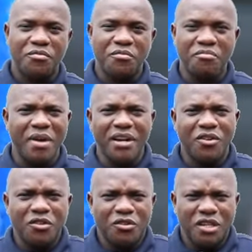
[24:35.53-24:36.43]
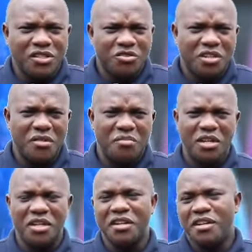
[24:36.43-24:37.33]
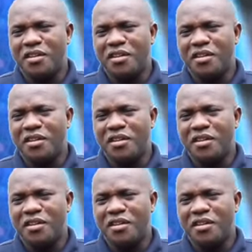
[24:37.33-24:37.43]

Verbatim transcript: may not necessarily be